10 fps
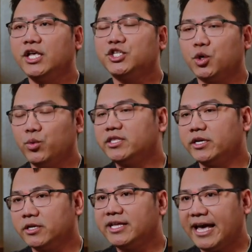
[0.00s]
So with
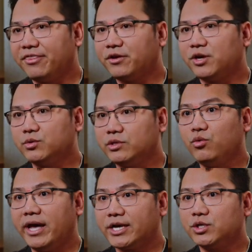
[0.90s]
tunneled catheters, we
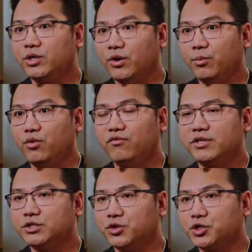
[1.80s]
do actually remove
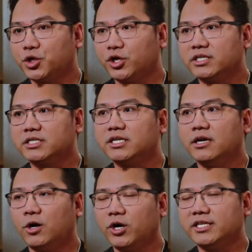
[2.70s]
the sutures,
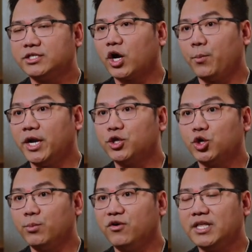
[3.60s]
or it's recommended to
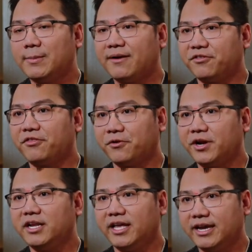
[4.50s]
remove them after
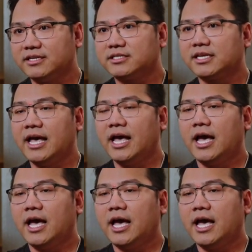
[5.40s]
30 days